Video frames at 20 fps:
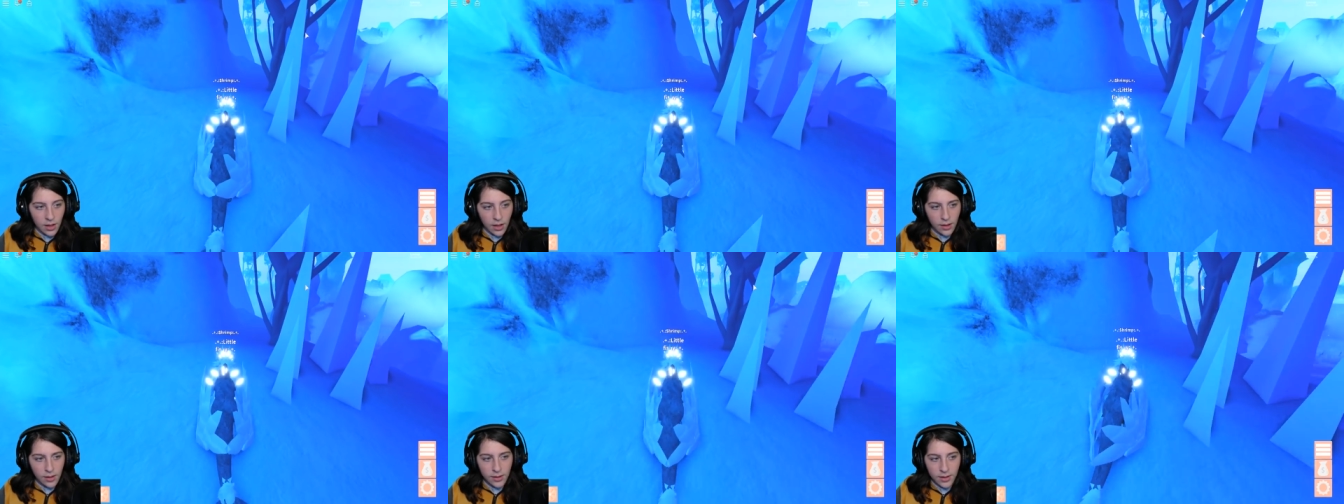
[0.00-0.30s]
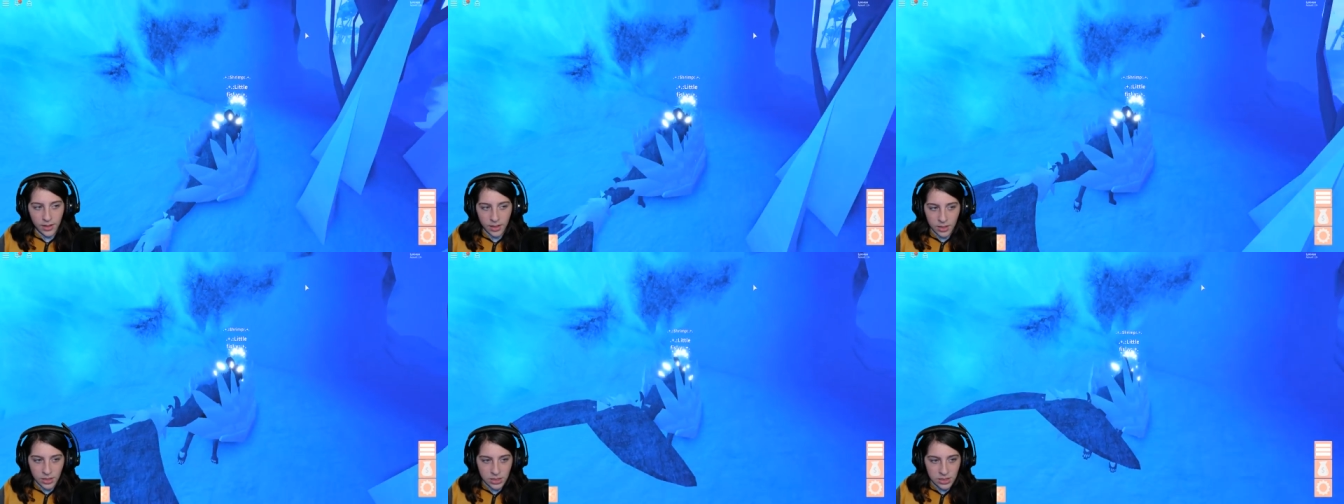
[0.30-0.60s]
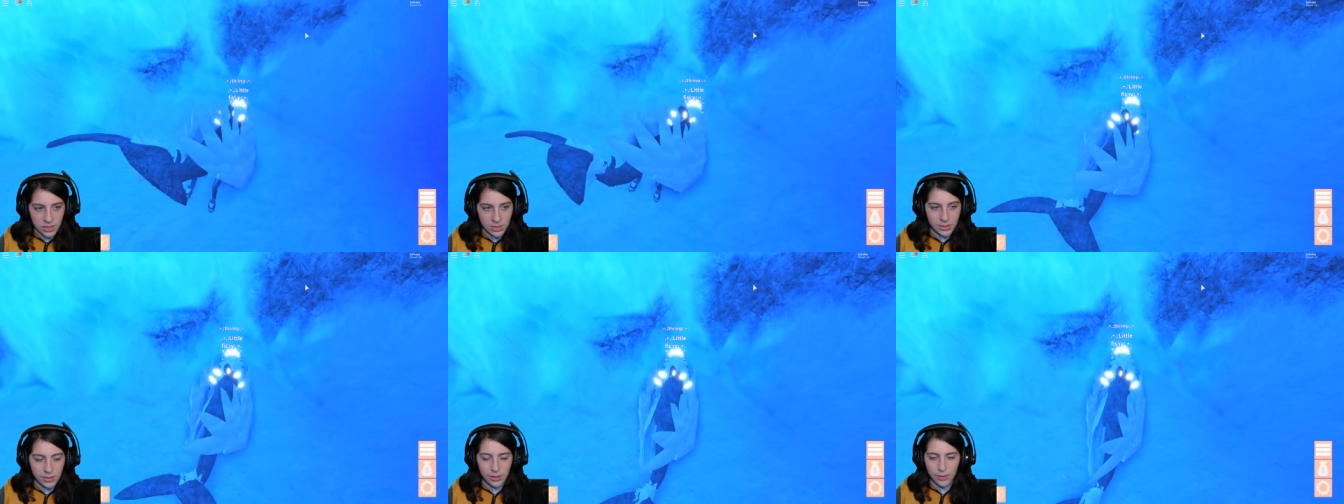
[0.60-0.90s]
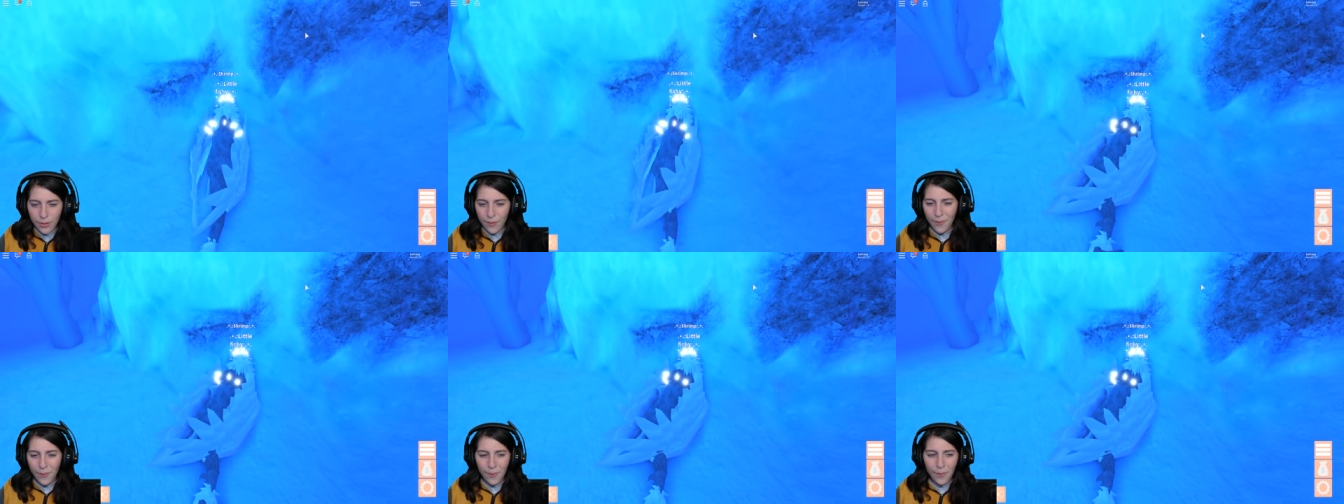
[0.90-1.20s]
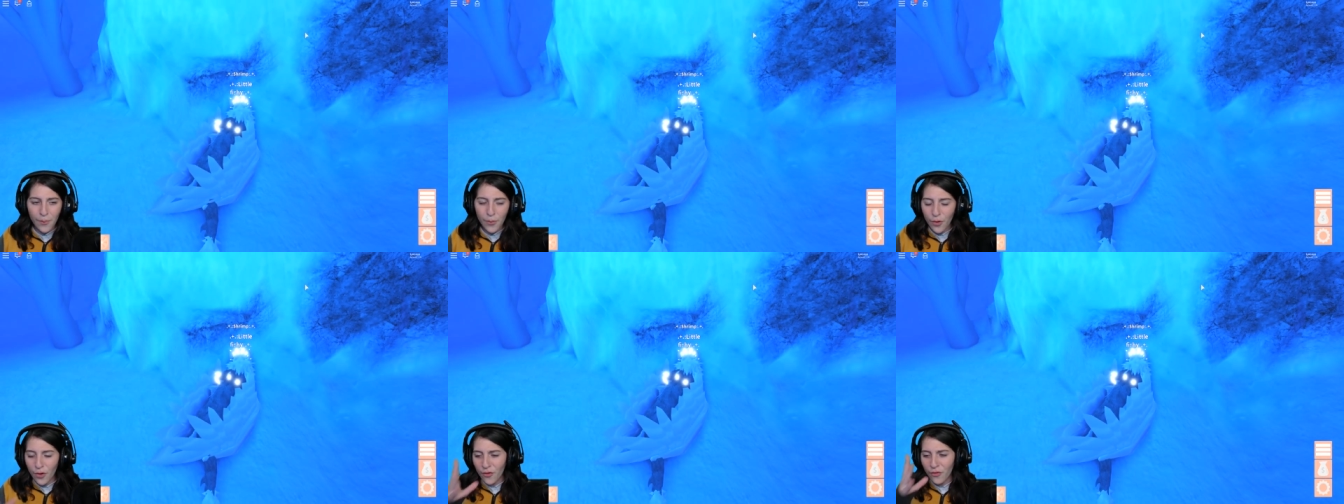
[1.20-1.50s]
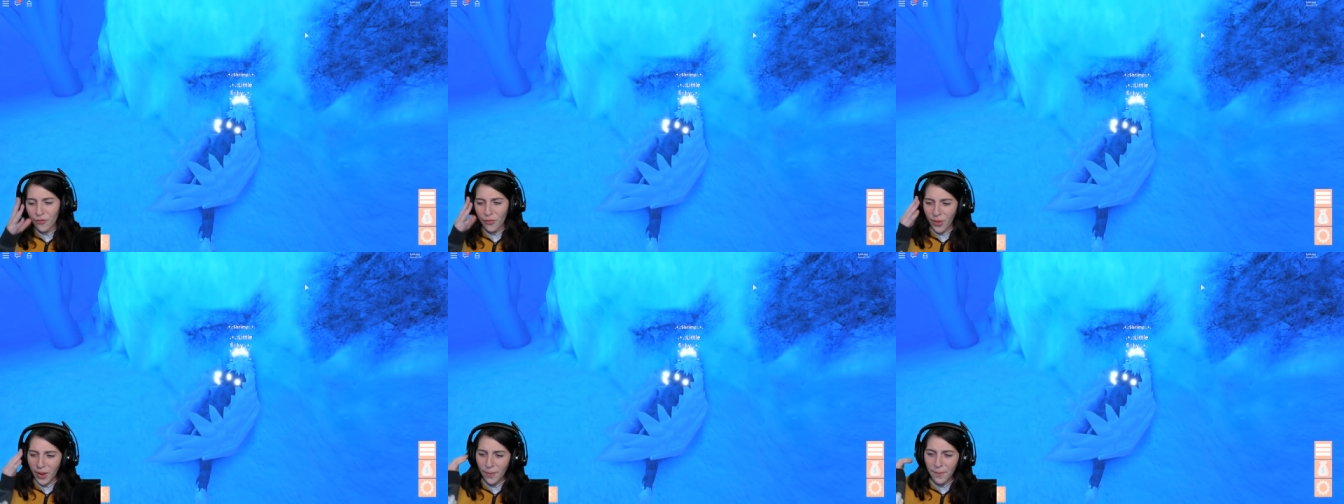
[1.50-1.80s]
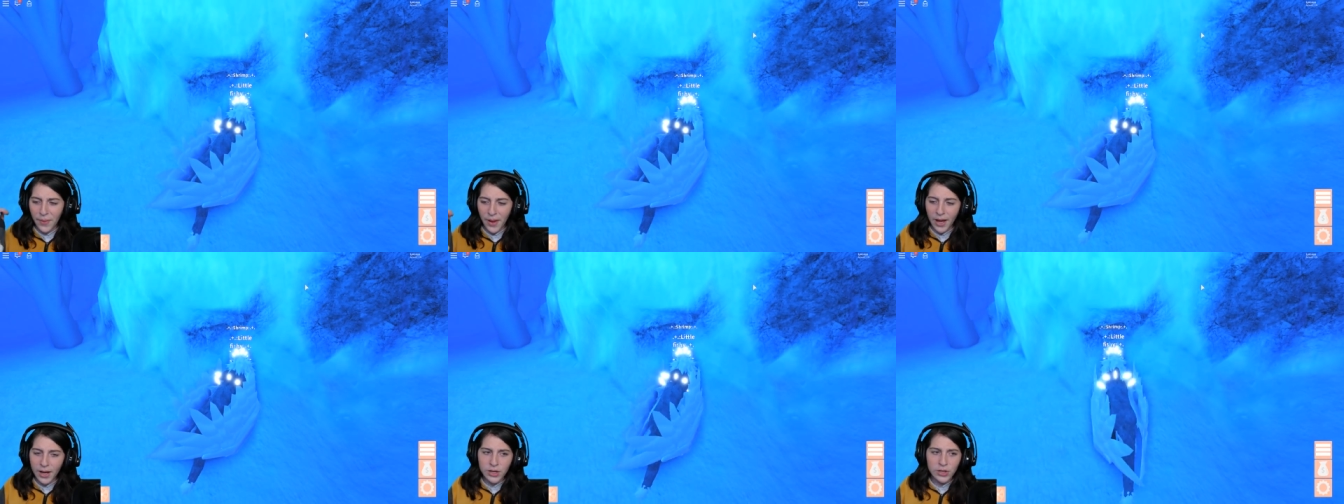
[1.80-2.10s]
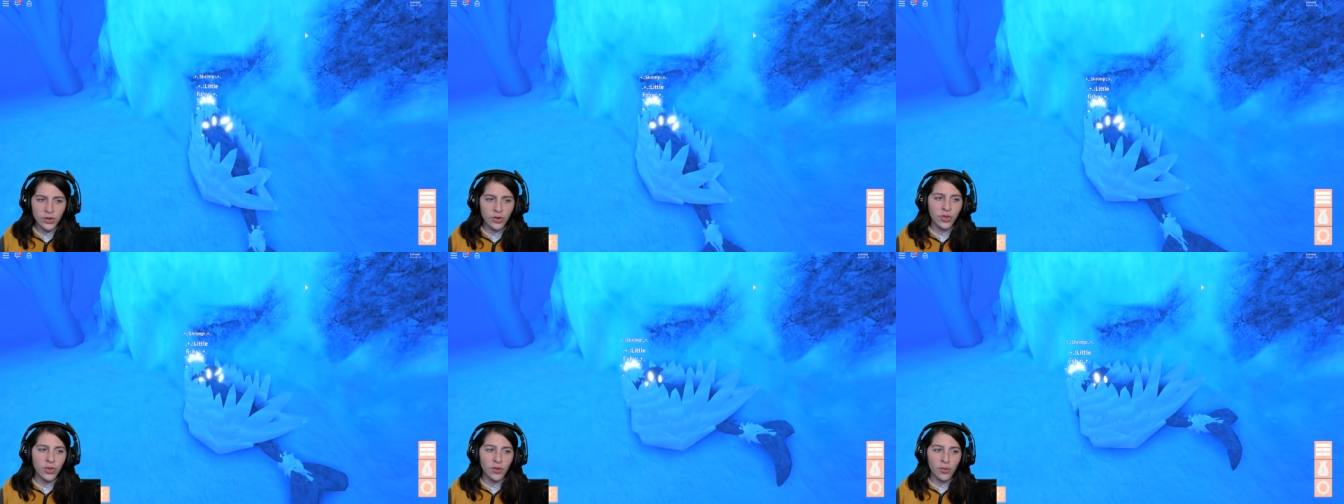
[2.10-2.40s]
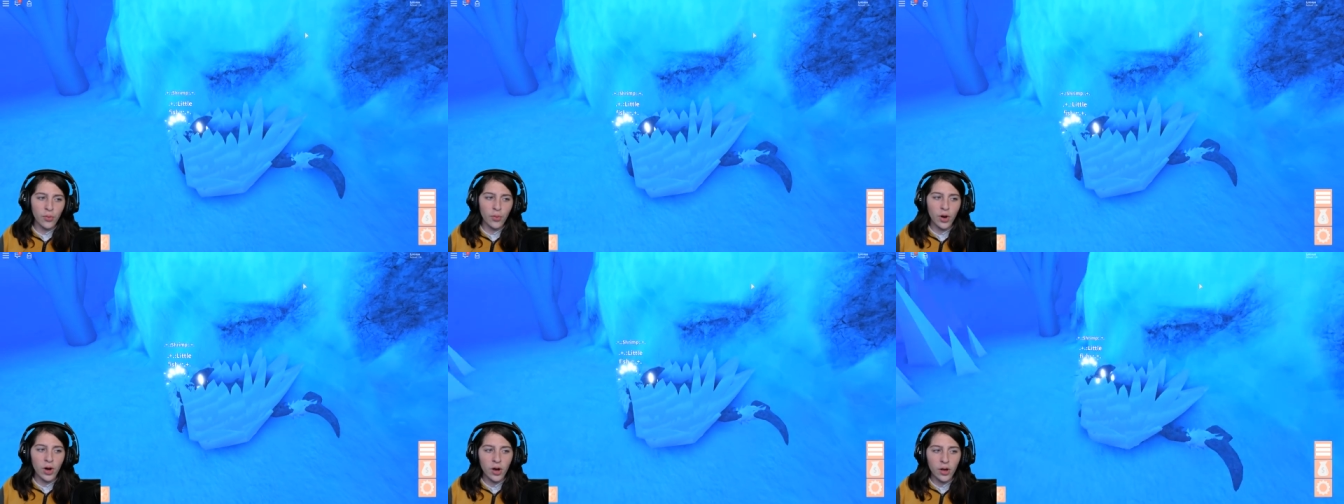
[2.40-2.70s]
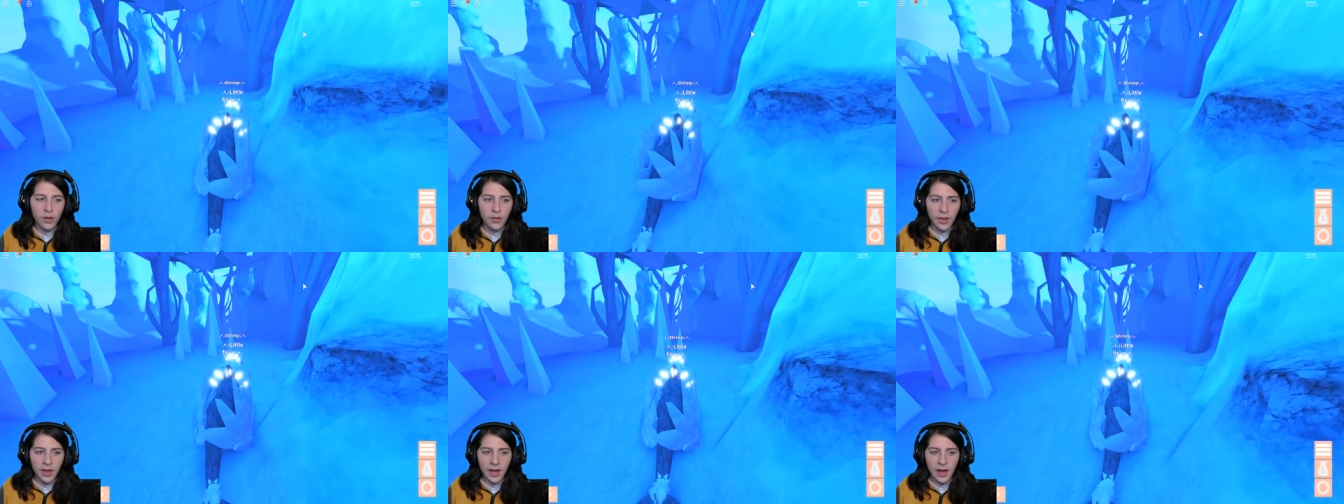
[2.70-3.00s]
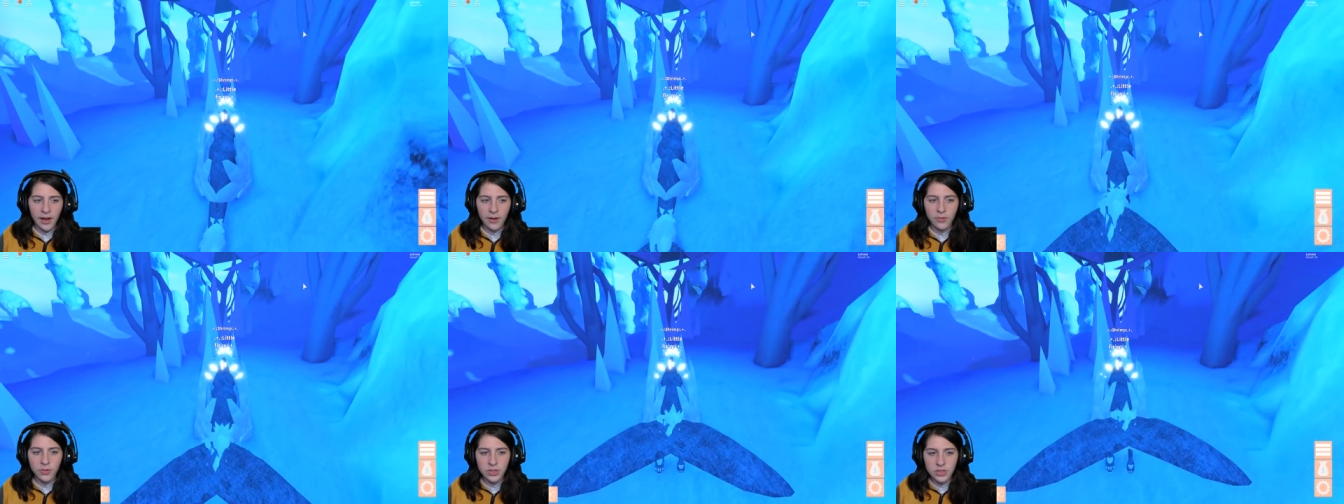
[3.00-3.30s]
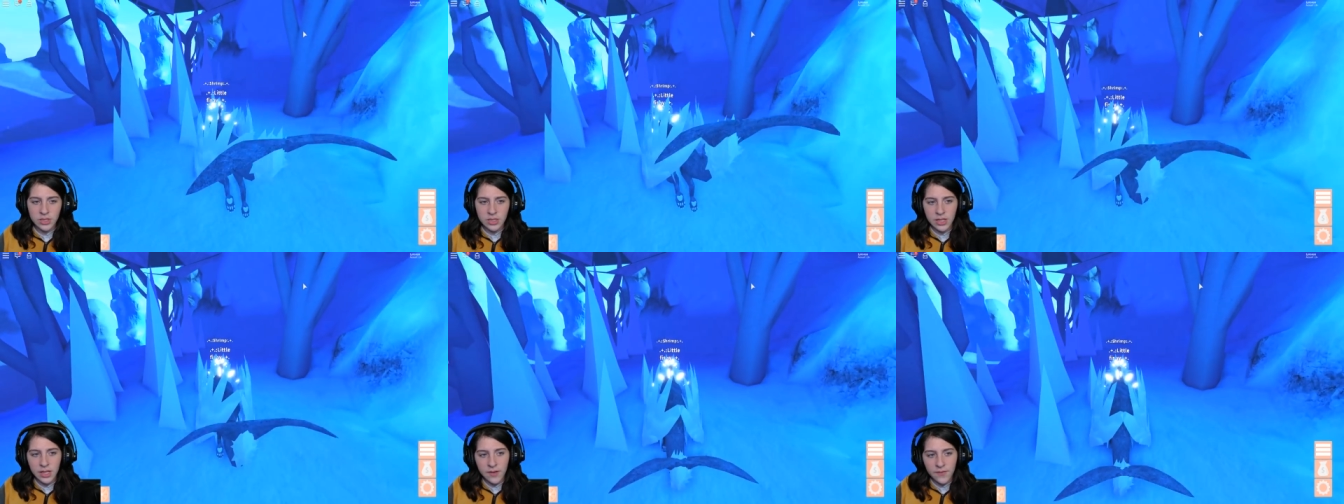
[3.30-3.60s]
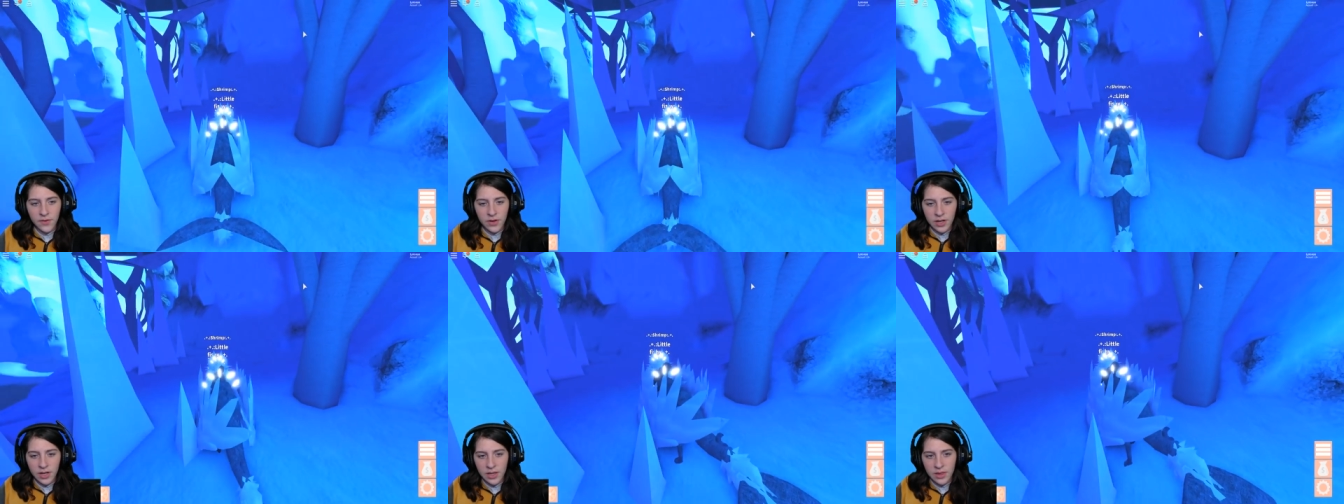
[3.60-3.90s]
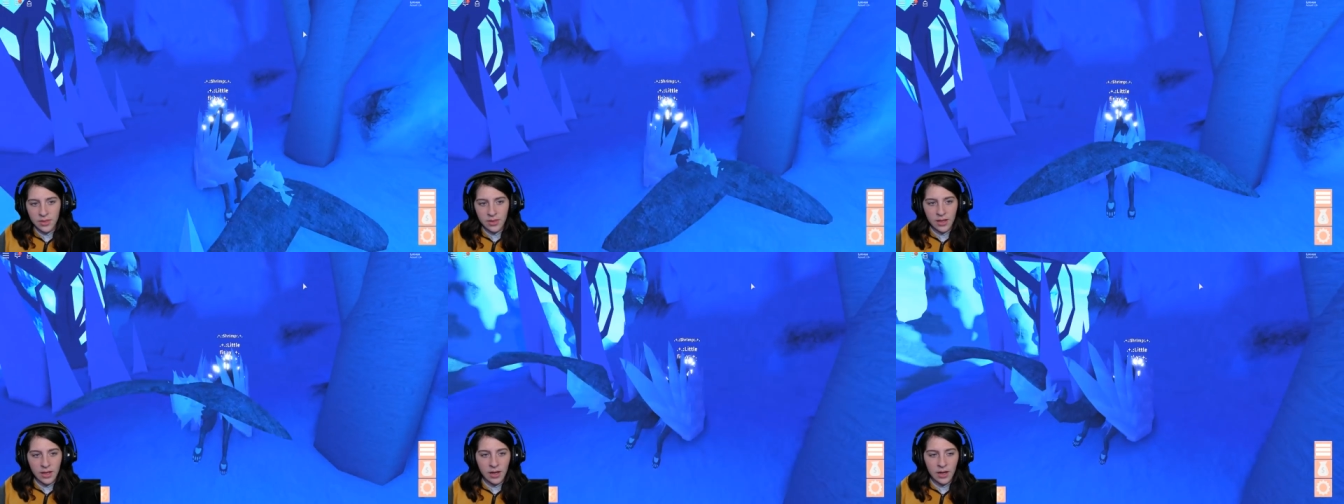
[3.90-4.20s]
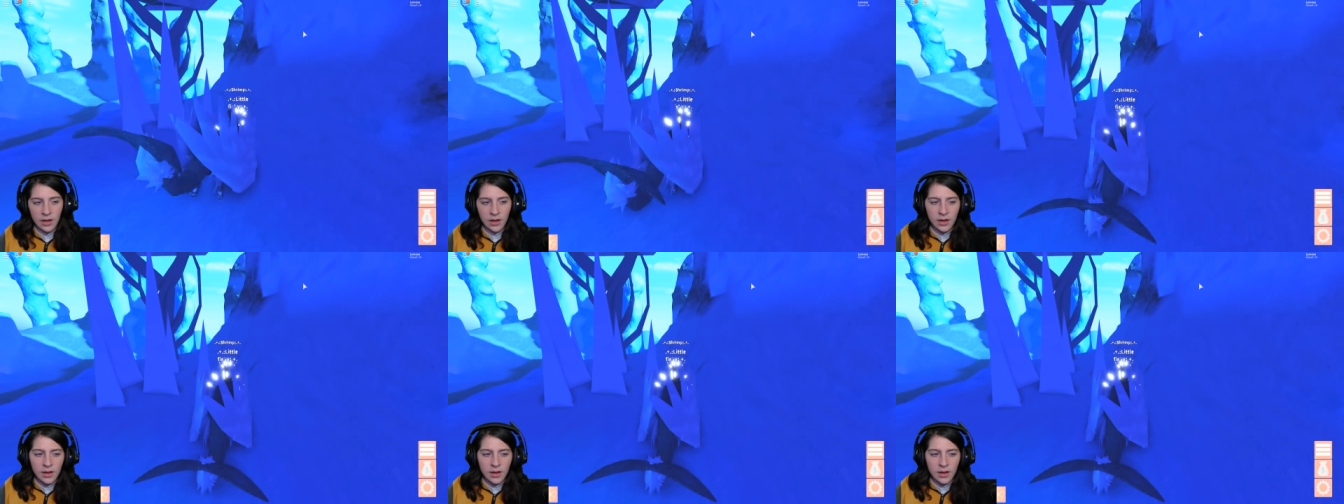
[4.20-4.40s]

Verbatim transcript: And then I just morph right back to the wall like I wasn't even in there.